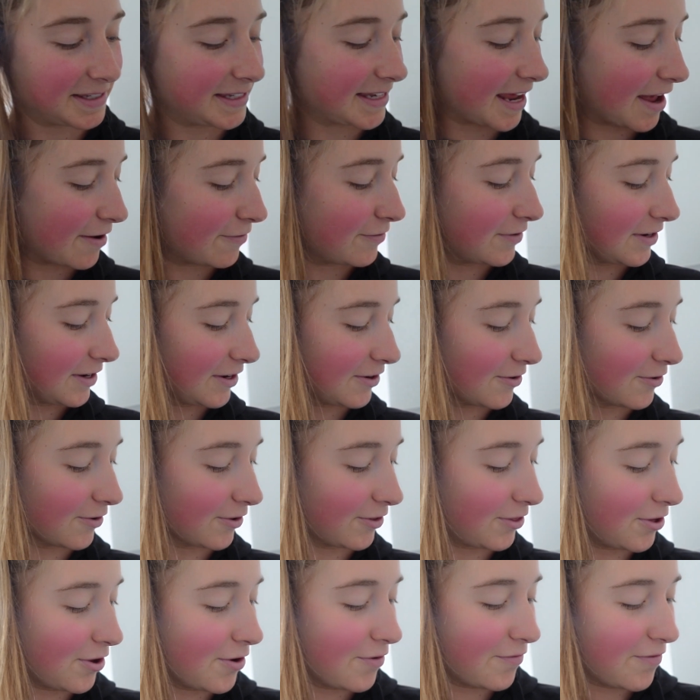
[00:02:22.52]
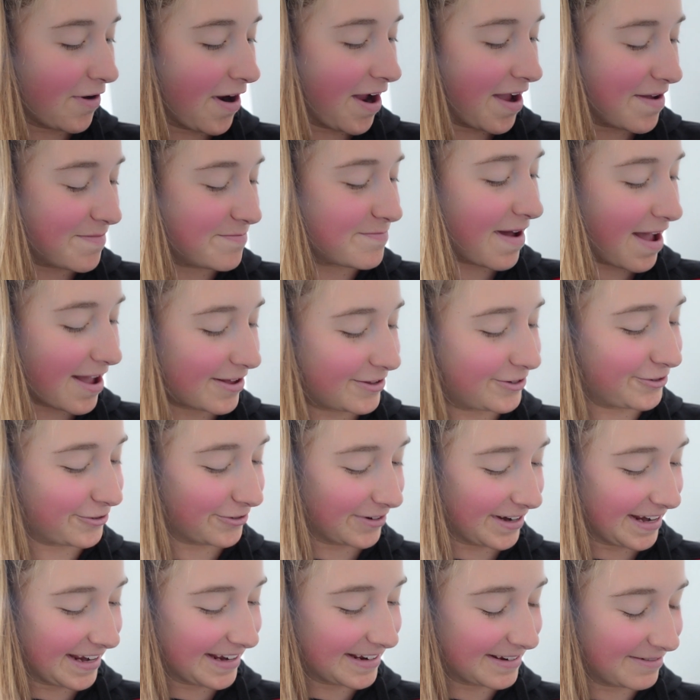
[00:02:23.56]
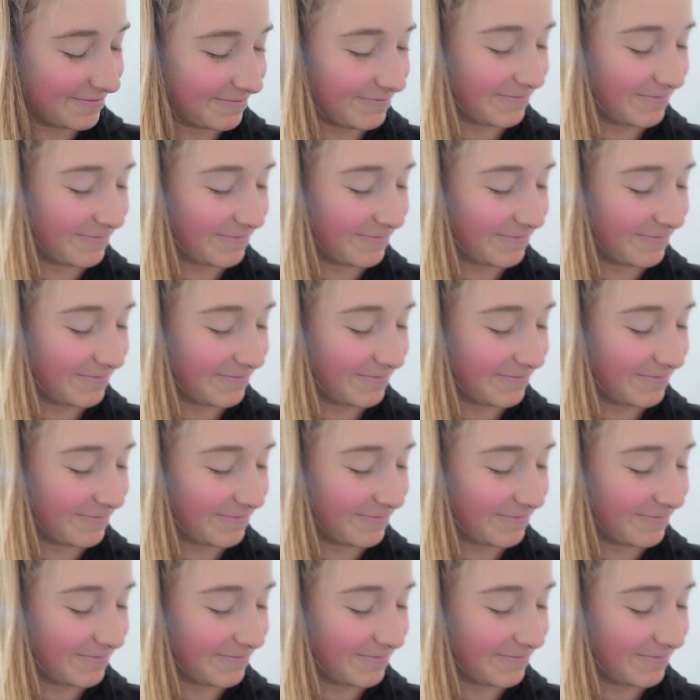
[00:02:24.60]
definitely not the right battery.